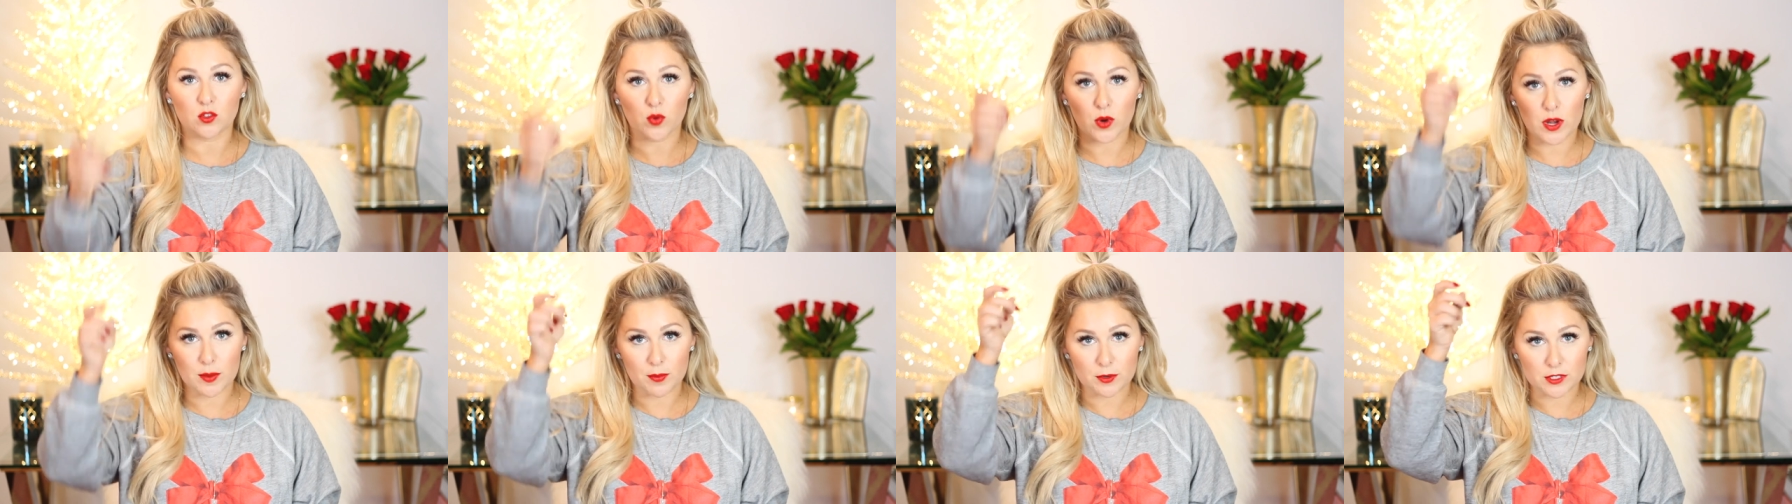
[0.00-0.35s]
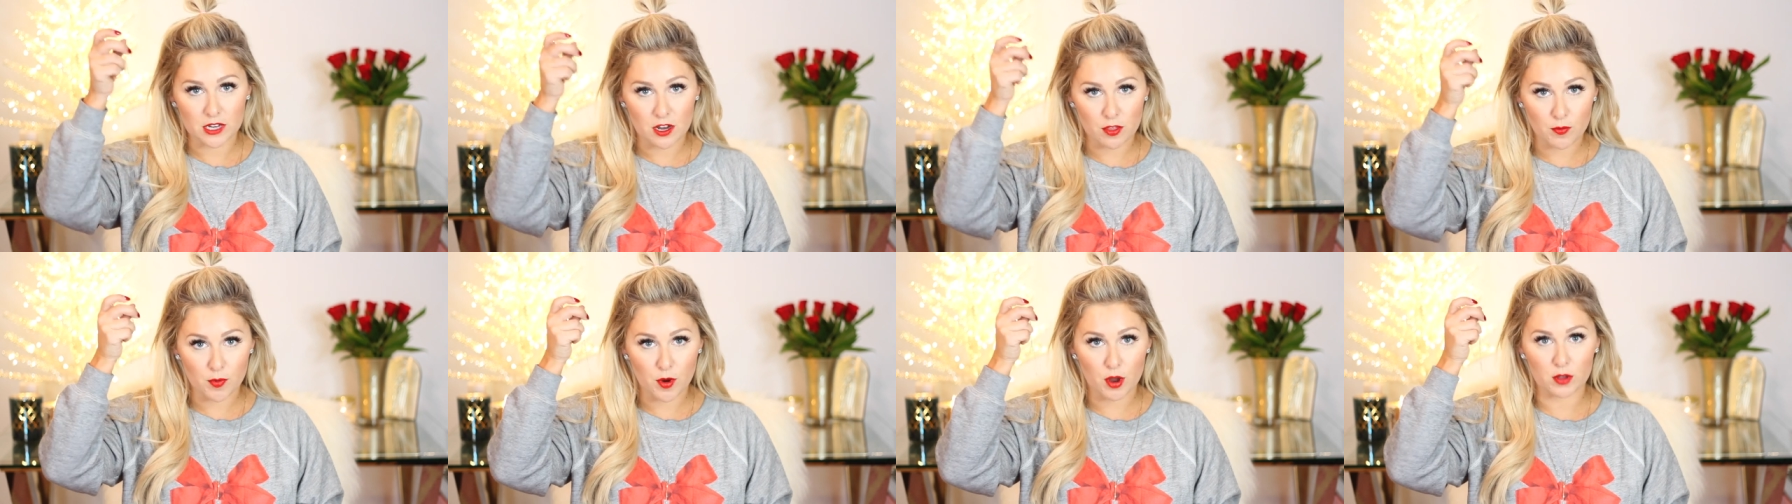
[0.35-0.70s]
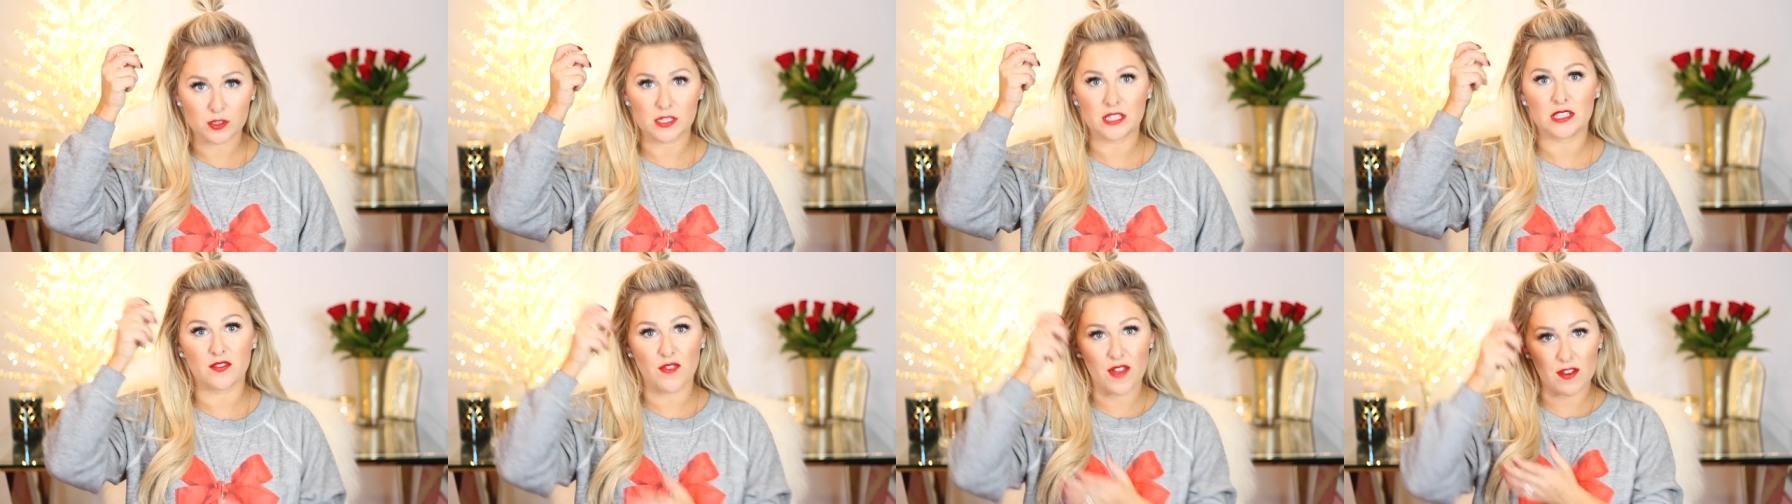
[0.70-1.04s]
twenty percent of the
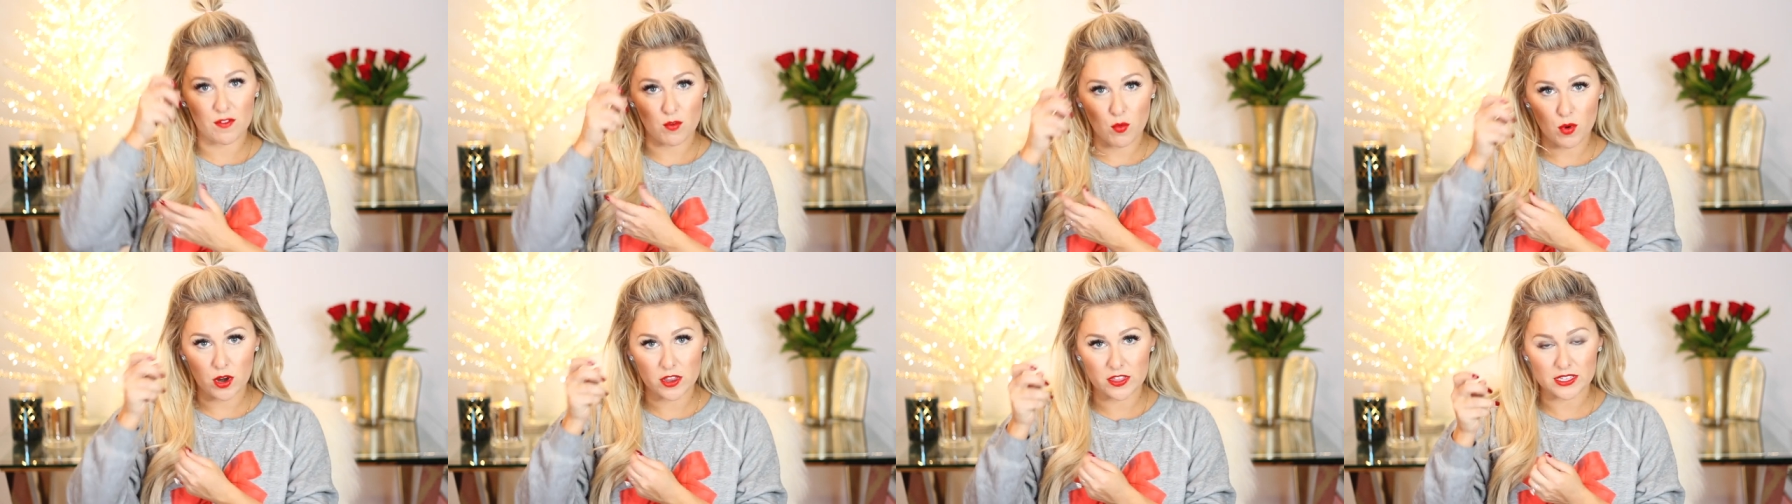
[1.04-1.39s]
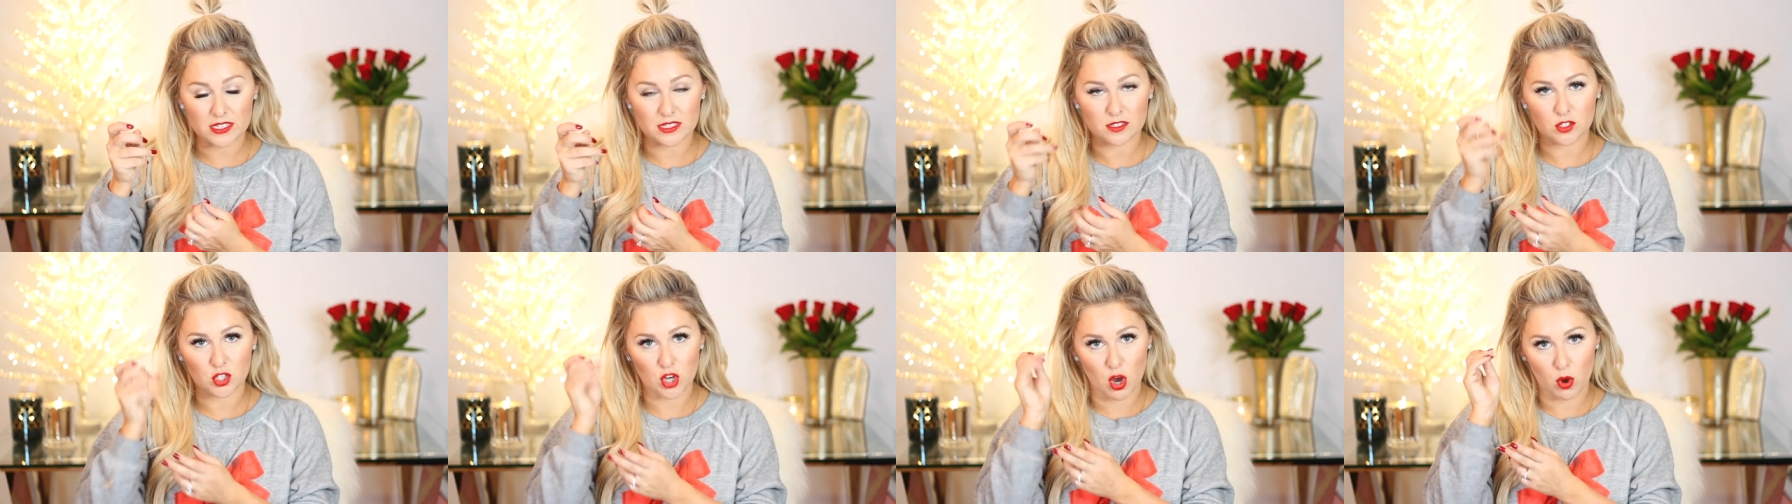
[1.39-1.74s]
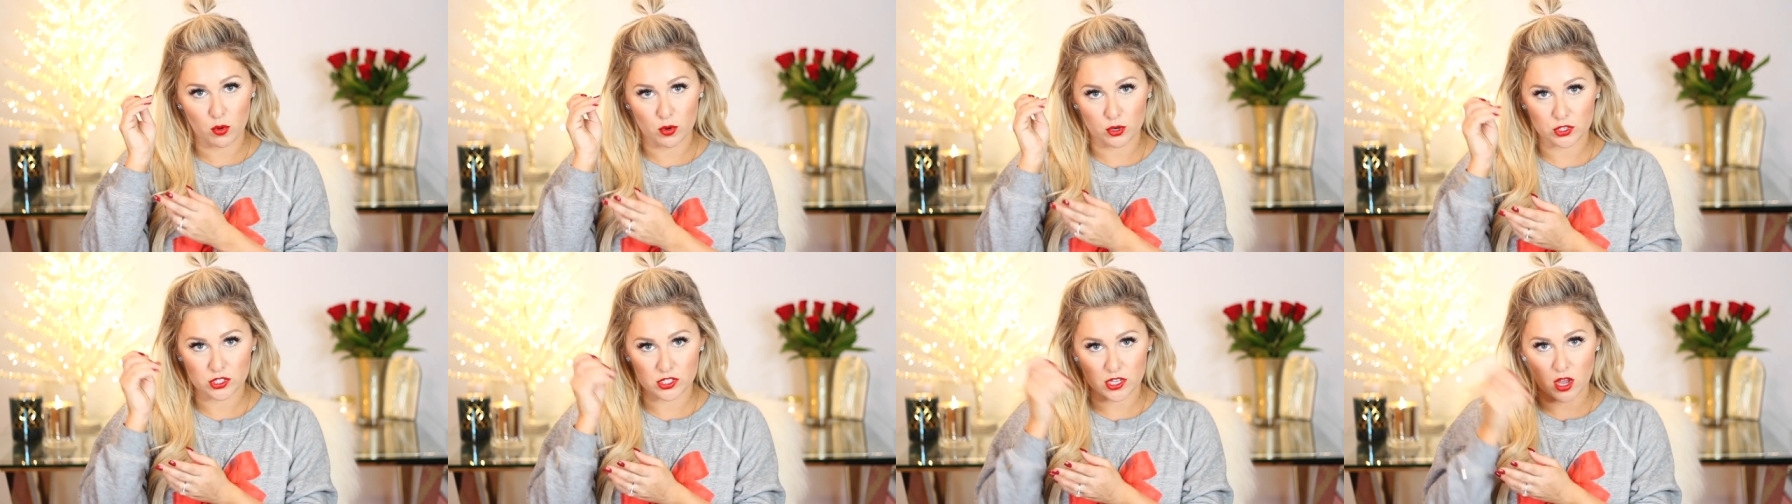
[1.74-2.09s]
proceeds of every one of these
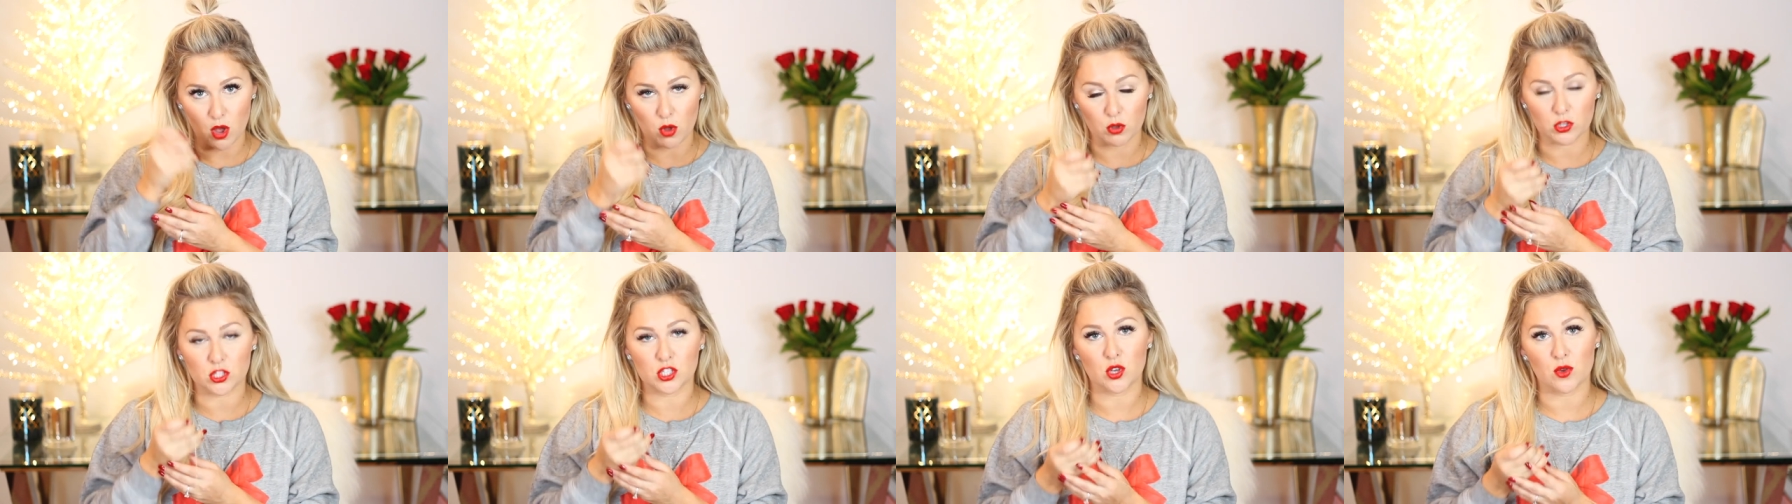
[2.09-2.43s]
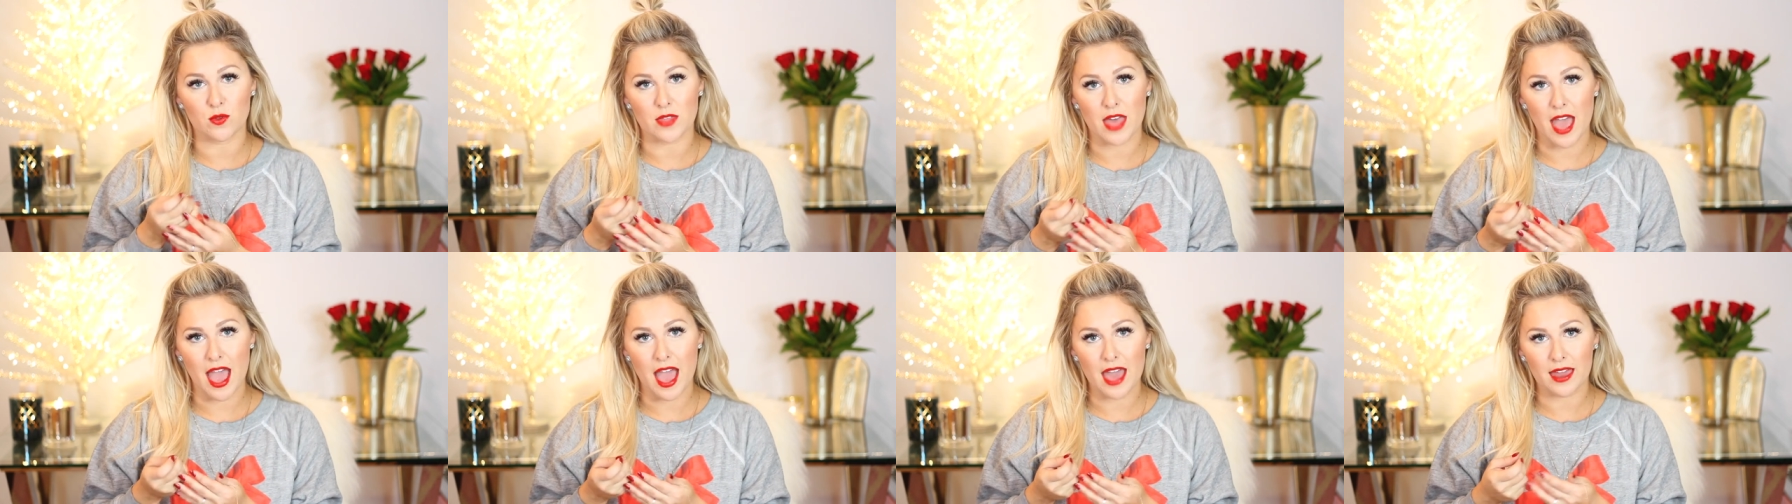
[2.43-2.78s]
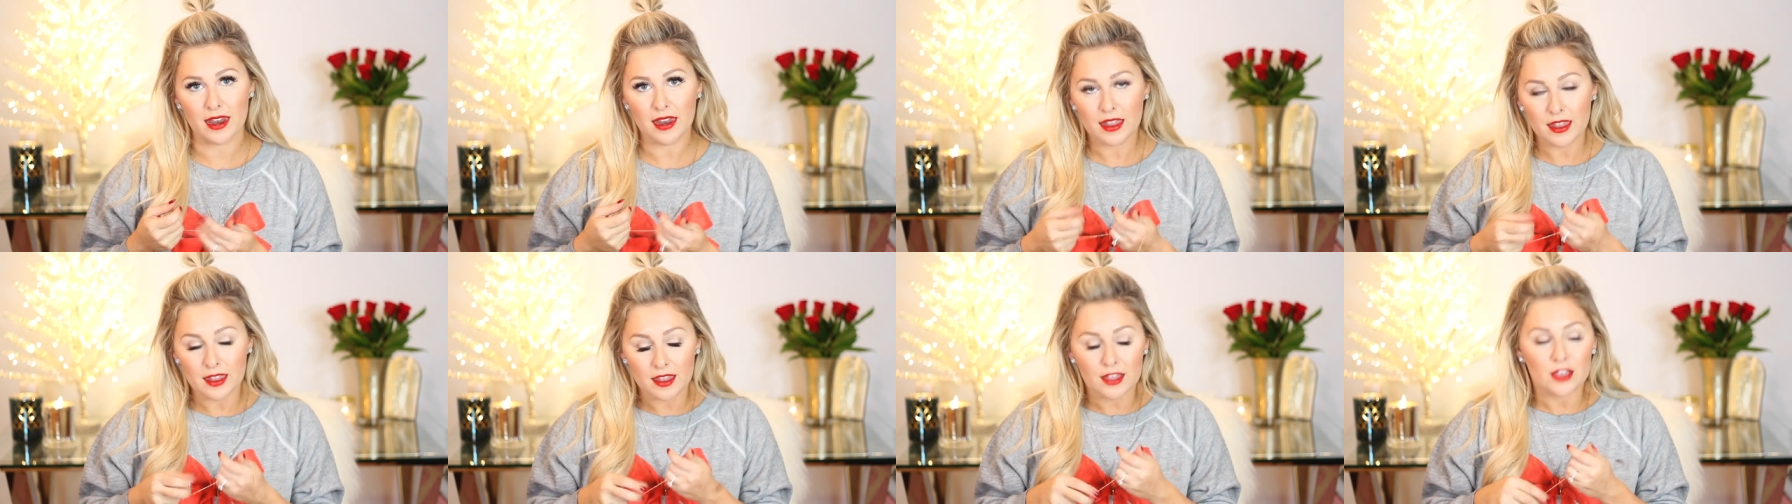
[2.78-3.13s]
chokers sold to that.